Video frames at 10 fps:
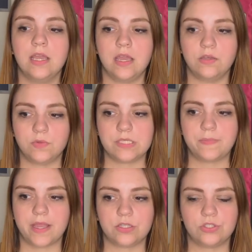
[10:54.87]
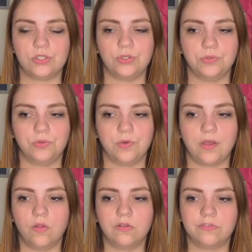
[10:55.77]
in respect to
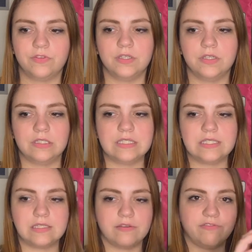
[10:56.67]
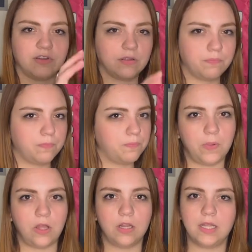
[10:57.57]
all of the different
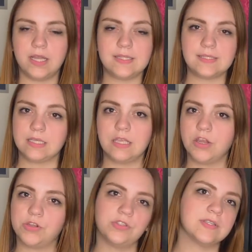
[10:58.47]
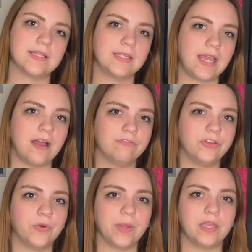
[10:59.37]
plot lines and characters that they have
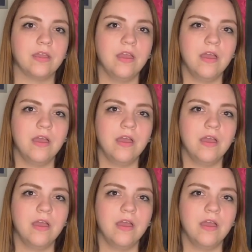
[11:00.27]
going,